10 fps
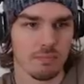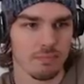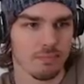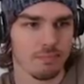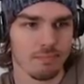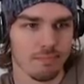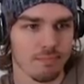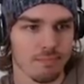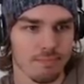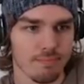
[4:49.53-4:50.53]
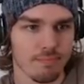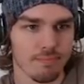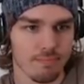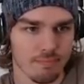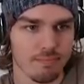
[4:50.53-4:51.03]

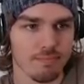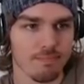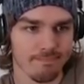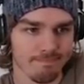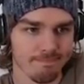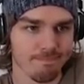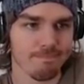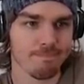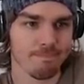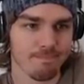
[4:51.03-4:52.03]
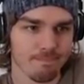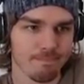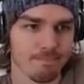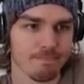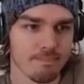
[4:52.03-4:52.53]

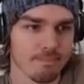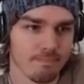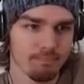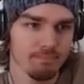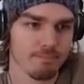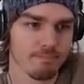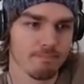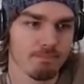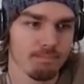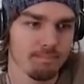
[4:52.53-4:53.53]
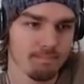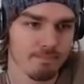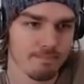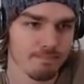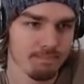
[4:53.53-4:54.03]

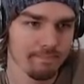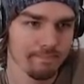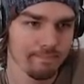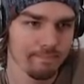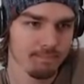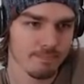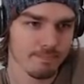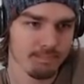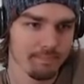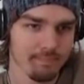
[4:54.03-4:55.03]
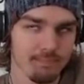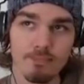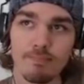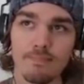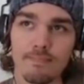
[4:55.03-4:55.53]

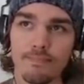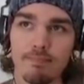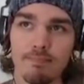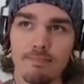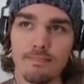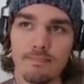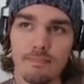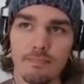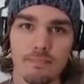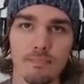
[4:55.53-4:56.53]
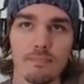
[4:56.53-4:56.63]
No words are spoken by the person on screen.